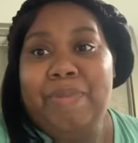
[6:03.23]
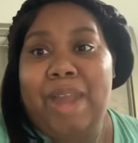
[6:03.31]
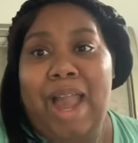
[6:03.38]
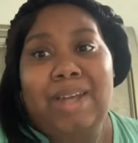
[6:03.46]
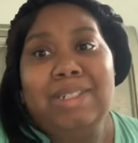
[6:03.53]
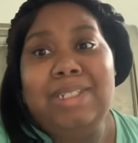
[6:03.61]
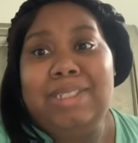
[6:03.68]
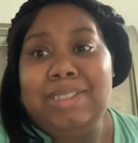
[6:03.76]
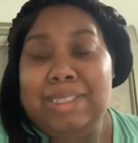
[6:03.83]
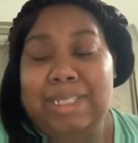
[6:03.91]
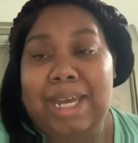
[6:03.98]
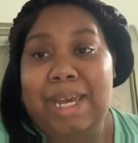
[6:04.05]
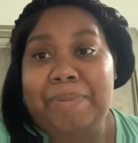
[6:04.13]
I cooked
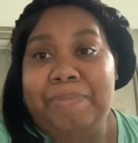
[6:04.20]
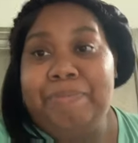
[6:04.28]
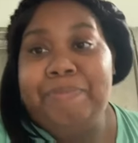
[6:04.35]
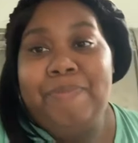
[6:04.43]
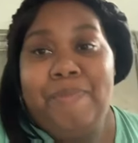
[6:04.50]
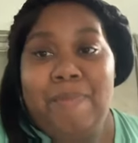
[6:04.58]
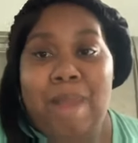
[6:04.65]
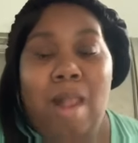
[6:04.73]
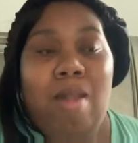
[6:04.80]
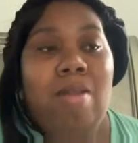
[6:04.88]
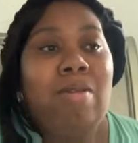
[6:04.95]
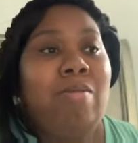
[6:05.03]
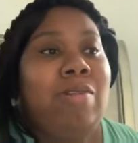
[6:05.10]
today. Yes, you
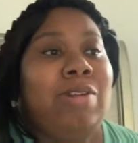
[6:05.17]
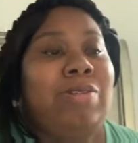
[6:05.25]
did, baby.